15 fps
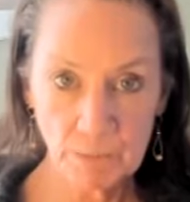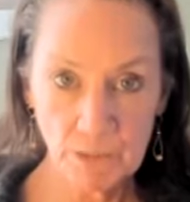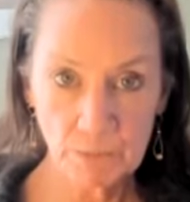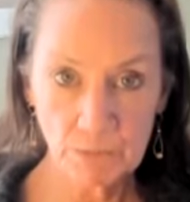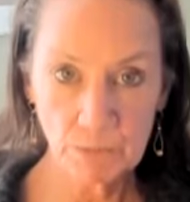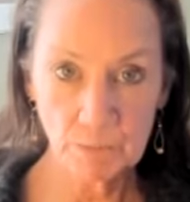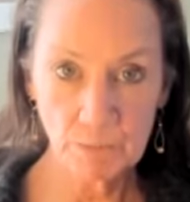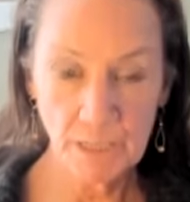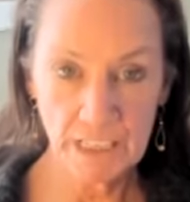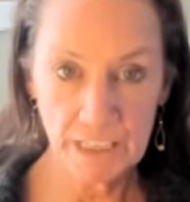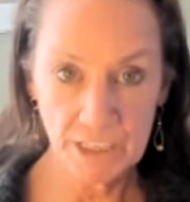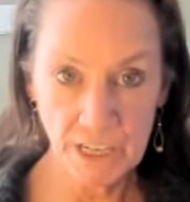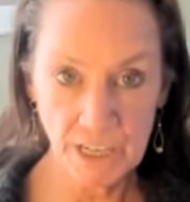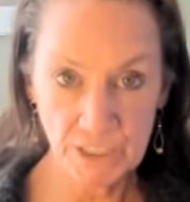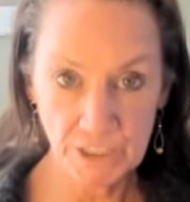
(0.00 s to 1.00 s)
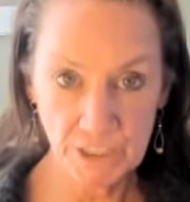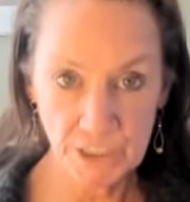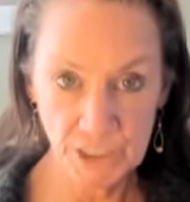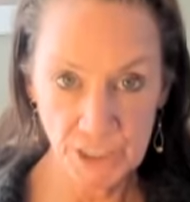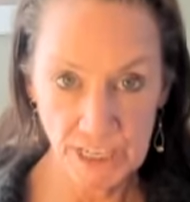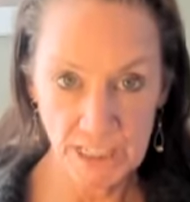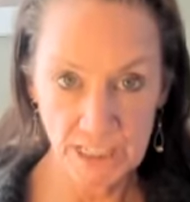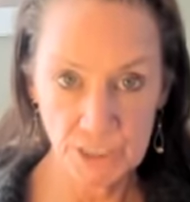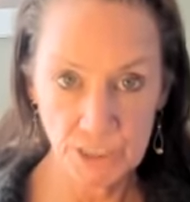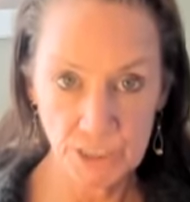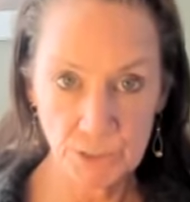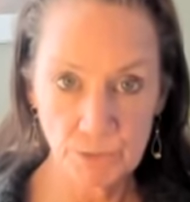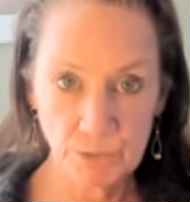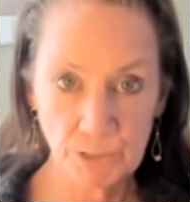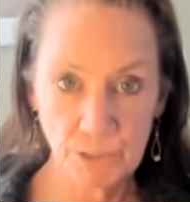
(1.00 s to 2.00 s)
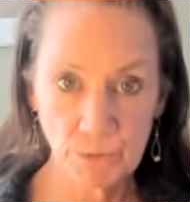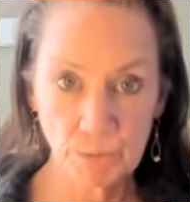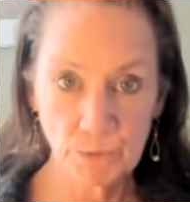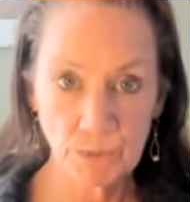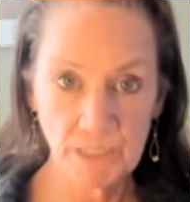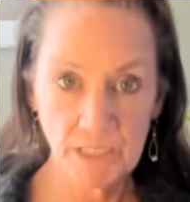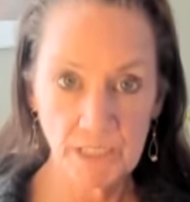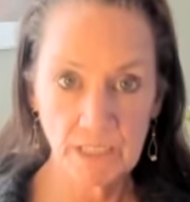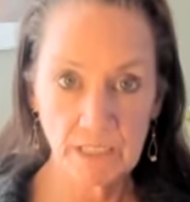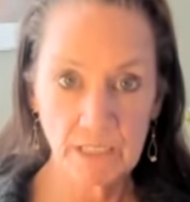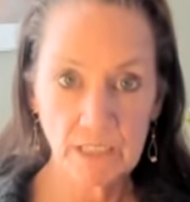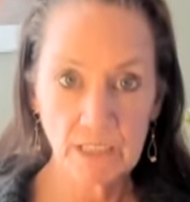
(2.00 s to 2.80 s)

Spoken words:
of the rib cage actually changes when you're breathing.